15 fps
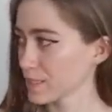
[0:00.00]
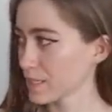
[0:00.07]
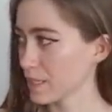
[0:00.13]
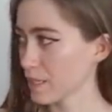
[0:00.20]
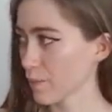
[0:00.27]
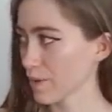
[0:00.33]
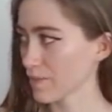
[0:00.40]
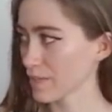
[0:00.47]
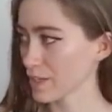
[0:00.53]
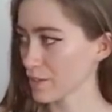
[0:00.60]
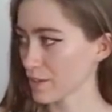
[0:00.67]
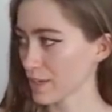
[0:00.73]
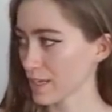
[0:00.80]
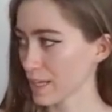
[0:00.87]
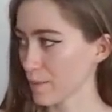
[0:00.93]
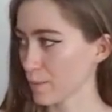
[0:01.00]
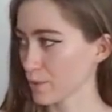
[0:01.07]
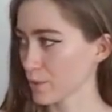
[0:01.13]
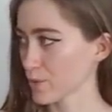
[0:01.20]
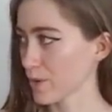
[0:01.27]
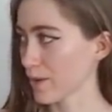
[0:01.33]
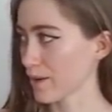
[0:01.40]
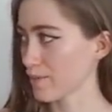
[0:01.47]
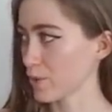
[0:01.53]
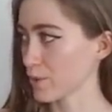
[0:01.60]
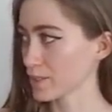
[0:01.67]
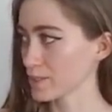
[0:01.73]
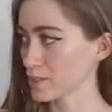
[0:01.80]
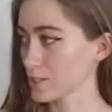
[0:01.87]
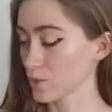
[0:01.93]
And now we have an ethernet cable, so now I have no
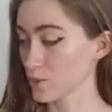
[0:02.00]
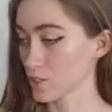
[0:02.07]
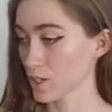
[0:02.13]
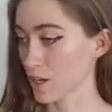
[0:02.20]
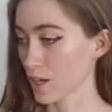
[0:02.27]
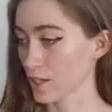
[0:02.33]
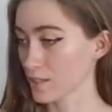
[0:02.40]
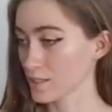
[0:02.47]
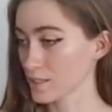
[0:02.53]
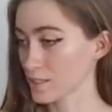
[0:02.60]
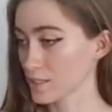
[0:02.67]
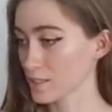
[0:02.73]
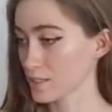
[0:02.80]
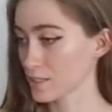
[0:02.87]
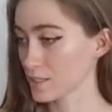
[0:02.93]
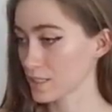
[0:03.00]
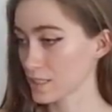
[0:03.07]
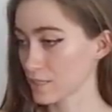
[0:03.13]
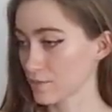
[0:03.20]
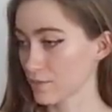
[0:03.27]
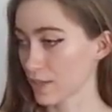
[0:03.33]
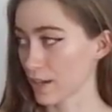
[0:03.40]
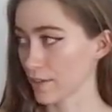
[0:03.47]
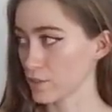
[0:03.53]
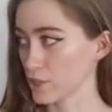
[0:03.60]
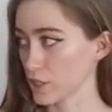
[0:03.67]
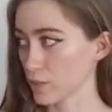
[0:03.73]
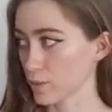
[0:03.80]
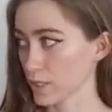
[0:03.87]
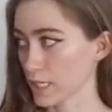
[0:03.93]
excuse to not, is it
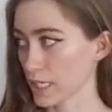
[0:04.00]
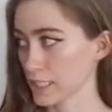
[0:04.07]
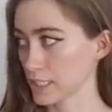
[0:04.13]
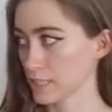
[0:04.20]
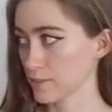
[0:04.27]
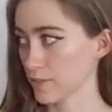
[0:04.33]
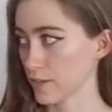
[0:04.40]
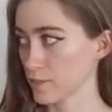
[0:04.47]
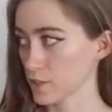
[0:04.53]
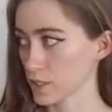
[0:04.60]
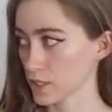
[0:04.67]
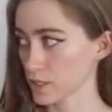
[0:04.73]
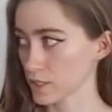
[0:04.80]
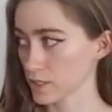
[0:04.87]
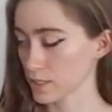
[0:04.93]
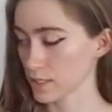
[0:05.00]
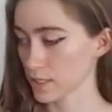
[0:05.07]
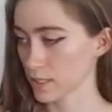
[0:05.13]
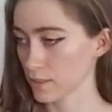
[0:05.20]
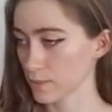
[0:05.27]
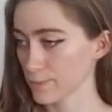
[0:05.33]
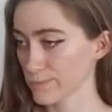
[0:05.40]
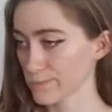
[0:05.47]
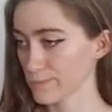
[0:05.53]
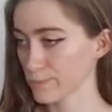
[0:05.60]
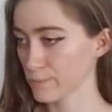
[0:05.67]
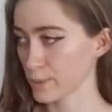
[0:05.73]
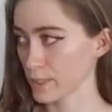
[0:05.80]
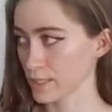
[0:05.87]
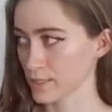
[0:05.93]
5G? We're connected to 5G, yeah.
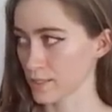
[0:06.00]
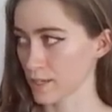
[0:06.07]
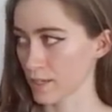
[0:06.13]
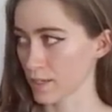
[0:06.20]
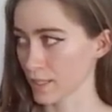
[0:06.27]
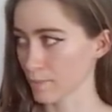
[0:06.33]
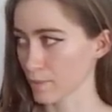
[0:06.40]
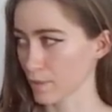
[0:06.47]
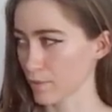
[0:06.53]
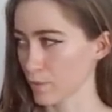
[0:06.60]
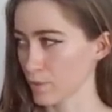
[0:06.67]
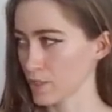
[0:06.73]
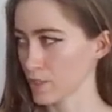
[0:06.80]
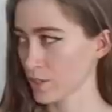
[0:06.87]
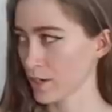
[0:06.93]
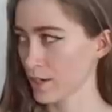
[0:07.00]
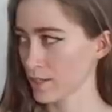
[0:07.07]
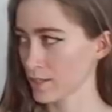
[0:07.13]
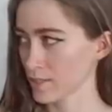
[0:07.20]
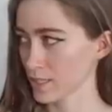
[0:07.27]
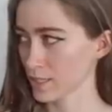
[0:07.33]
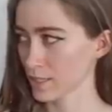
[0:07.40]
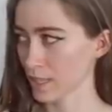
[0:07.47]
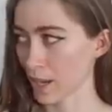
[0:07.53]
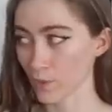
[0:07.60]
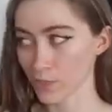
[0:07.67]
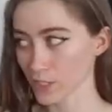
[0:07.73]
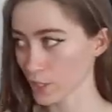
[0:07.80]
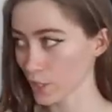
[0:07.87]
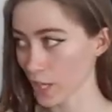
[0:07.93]
But it's not like my phone's internet, it's like the
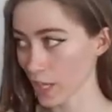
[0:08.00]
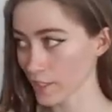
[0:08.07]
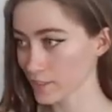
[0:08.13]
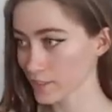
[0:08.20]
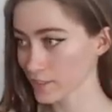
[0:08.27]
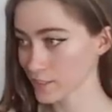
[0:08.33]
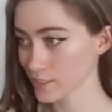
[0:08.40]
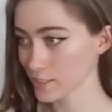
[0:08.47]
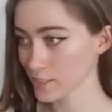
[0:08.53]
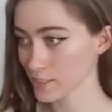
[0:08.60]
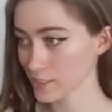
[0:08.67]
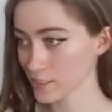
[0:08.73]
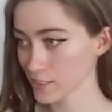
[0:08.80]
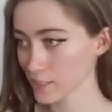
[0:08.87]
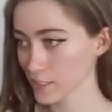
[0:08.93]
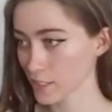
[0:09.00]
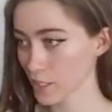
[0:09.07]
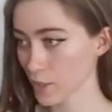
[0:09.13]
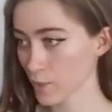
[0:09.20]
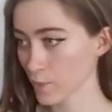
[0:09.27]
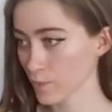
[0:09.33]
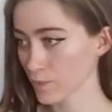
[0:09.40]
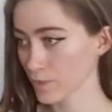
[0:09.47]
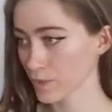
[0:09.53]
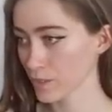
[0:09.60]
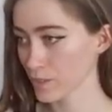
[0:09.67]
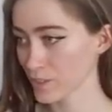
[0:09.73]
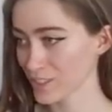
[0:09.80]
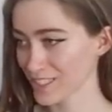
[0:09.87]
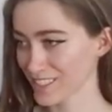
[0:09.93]
house internet, you
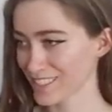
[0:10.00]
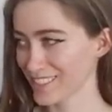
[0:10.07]
know?